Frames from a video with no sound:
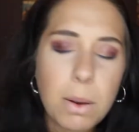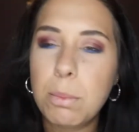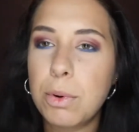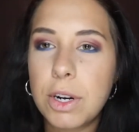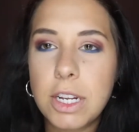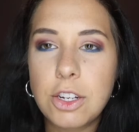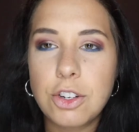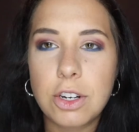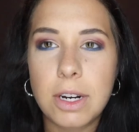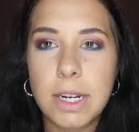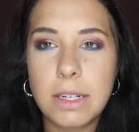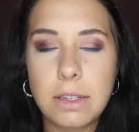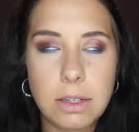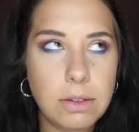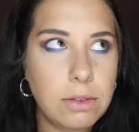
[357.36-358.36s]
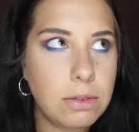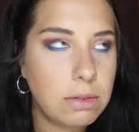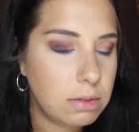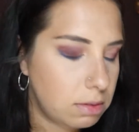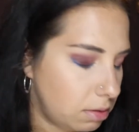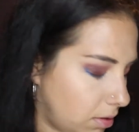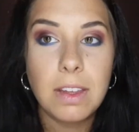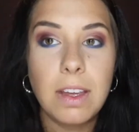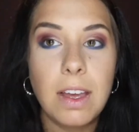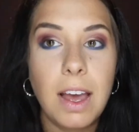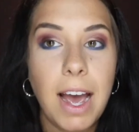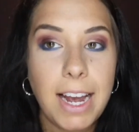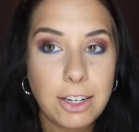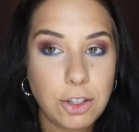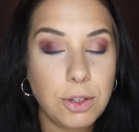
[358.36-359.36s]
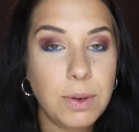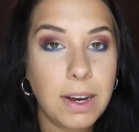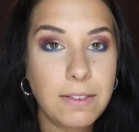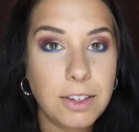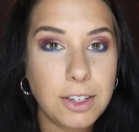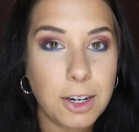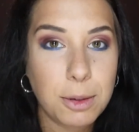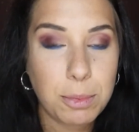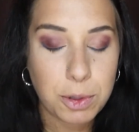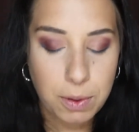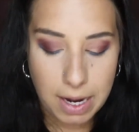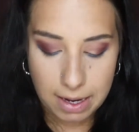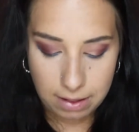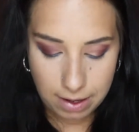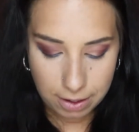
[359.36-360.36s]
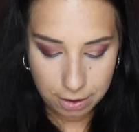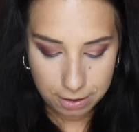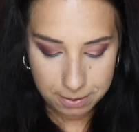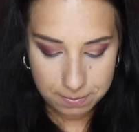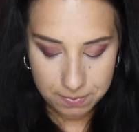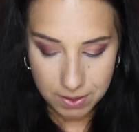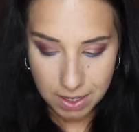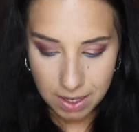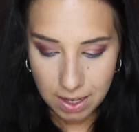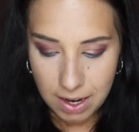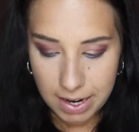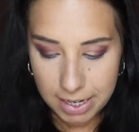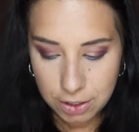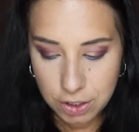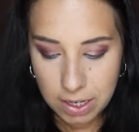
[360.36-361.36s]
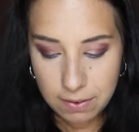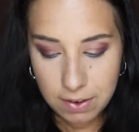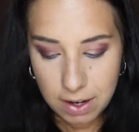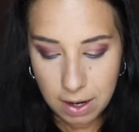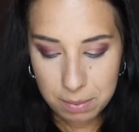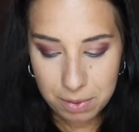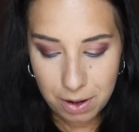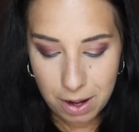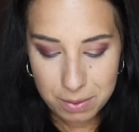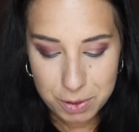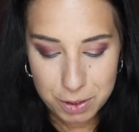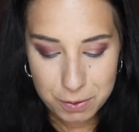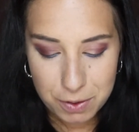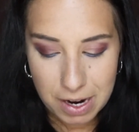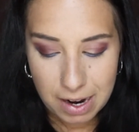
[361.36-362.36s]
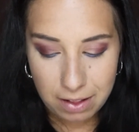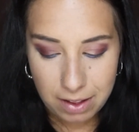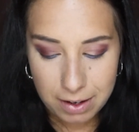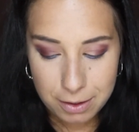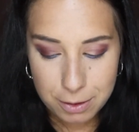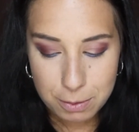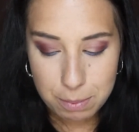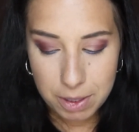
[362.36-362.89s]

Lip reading: I'm pretty sure I do. I do have a dark blue eyeliner. I actually have a couple options for eyeliners,